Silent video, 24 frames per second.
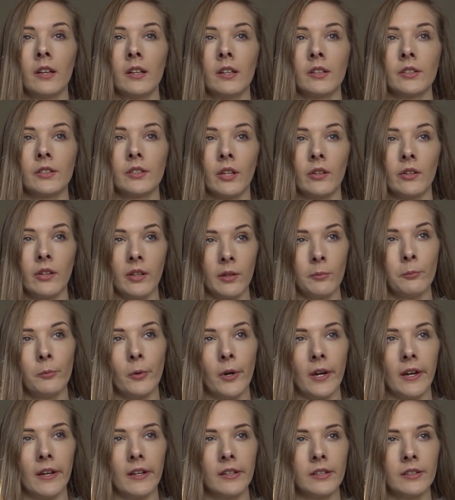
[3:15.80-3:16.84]
soaking
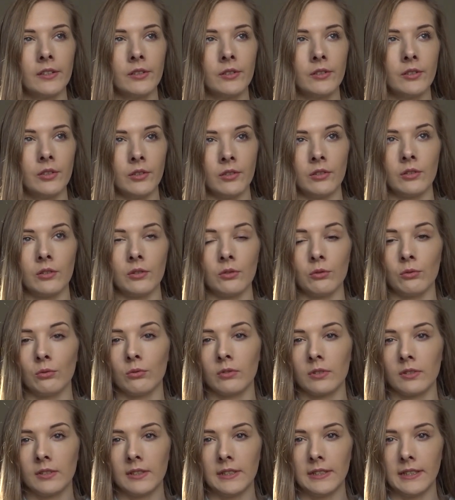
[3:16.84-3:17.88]
wet to
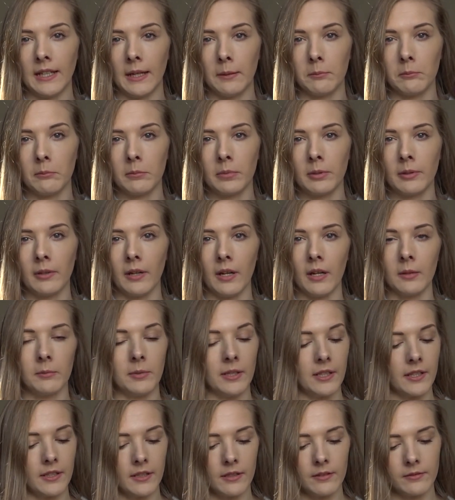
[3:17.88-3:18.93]
damp, I
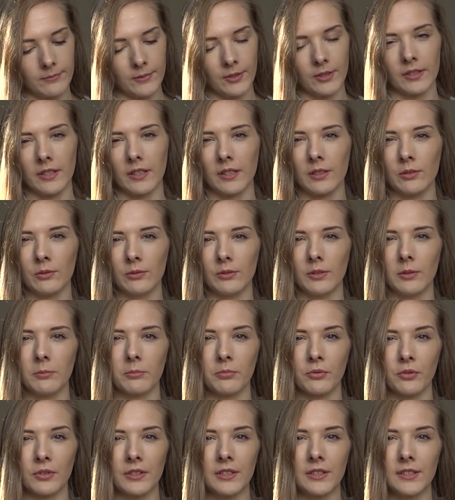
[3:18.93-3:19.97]
believe. So it's like called the
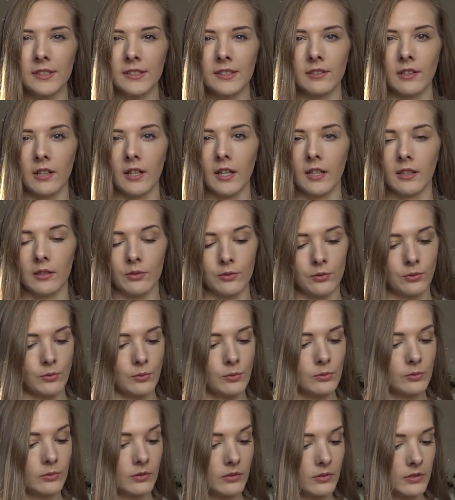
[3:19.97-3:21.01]
pre-styler
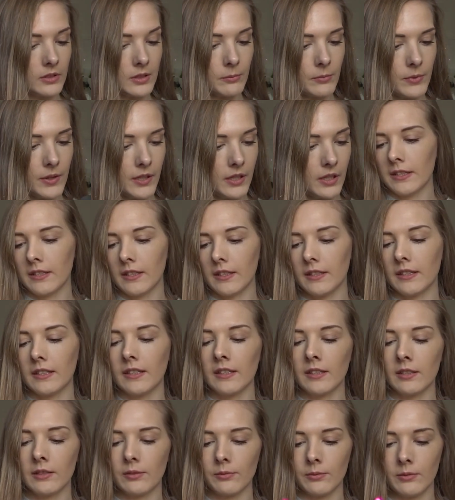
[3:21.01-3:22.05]
tool or something. And then
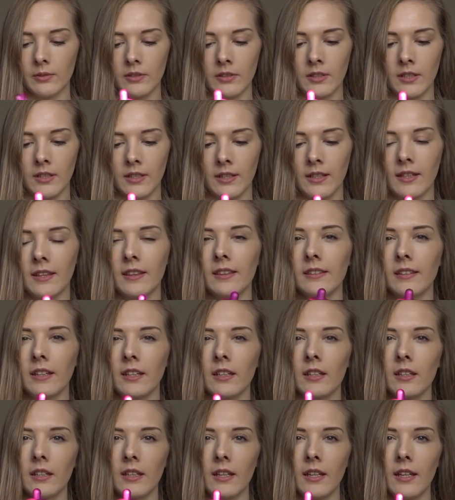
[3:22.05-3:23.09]
this one I
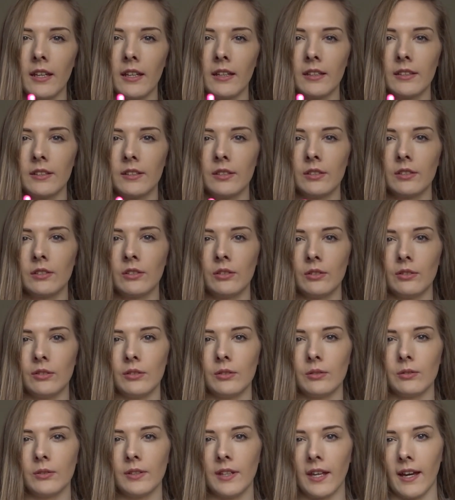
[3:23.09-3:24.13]
think is
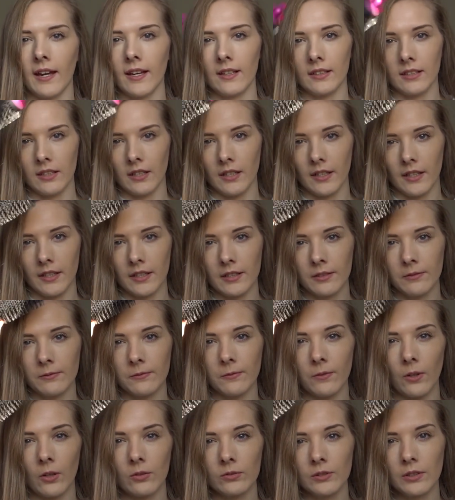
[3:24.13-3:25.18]
to get like
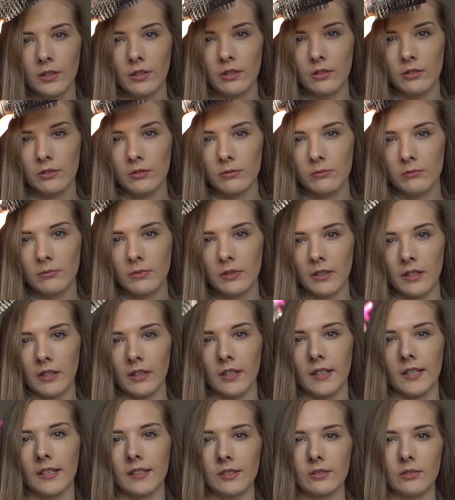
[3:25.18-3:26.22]
volume
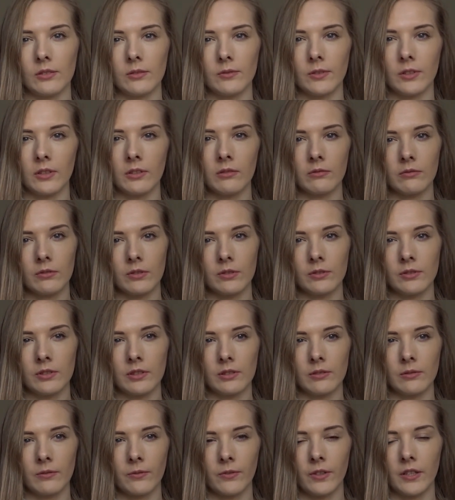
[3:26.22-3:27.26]
sort of at your roots
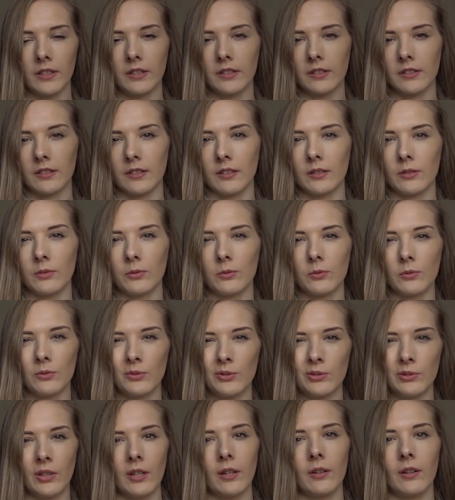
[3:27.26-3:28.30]
and fringe, and
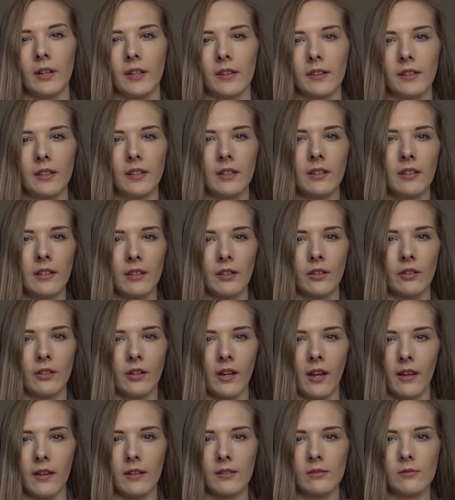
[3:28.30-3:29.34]
also I think you can
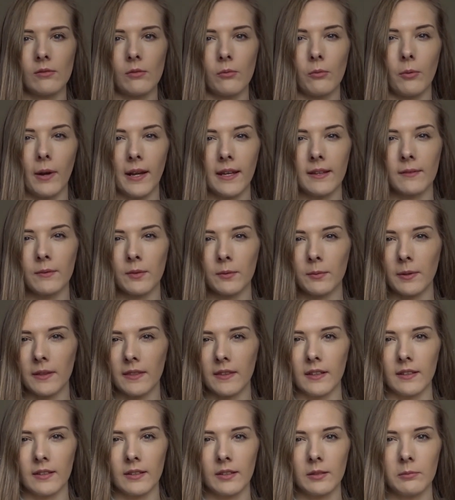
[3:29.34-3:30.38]
create waves with
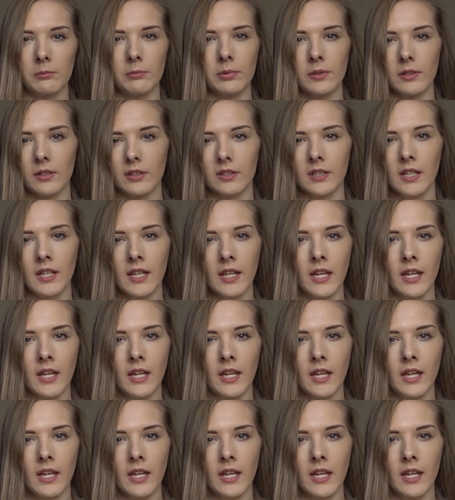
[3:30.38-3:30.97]
this, but